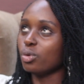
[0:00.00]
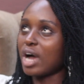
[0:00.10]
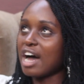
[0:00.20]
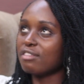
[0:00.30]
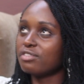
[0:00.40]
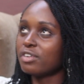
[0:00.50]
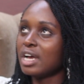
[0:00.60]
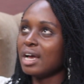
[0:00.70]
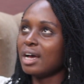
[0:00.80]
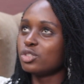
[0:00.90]
have
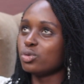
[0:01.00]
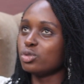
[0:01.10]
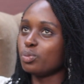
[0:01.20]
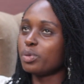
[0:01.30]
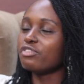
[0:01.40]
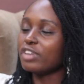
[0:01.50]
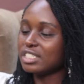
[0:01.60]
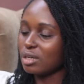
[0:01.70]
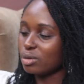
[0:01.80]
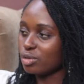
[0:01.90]
to
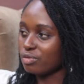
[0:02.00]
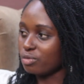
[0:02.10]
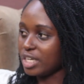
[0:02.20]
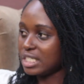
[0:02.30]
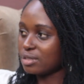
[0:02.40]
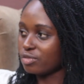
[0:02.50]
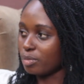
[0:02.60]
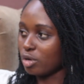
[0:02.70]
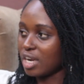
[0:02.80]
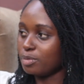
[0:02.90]
prevent a lot of weight
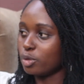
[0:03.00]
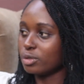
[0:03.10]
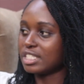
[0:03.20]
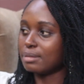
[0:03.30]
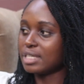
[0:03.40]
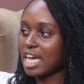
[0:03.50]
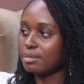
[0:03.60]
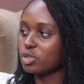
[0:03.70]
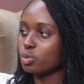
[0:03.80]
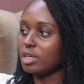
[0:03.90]
from your life, because
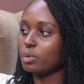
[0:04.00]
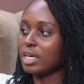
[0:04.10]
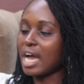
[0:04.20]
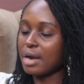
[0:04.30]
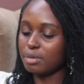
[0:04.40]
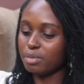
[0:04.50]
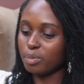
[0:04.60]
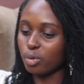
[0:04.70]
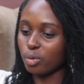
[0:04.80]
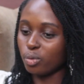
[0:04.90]
sometimes we carry
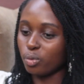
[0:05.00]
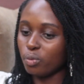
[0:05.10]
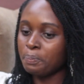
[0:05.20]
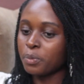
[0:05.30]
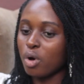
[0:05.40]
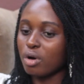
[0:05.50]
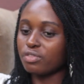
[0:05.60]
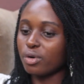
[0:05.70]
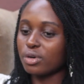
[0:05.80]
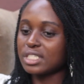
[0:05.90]
people who,
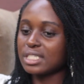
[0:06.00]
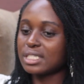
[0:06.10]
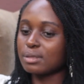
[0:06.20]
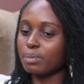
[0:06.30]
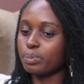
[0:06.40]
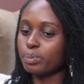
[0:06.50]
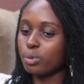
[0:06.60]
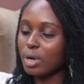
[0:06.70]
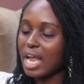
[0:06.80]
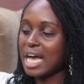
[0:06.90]
of course,
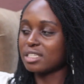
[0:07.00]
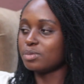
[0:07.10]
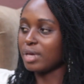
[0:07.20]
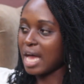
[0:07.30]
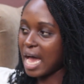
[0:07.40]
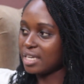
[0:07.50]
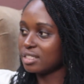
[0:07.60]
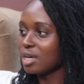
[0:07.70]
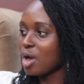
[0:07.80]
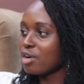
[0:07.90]
pull us
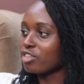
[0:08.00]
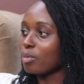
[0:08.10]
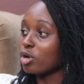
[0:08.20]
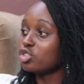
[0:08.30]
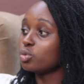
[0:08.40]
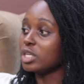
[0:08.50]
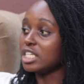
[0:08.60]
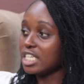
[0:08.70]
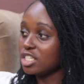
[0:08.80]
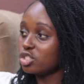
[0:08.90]
behind from what we
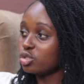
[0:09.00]
need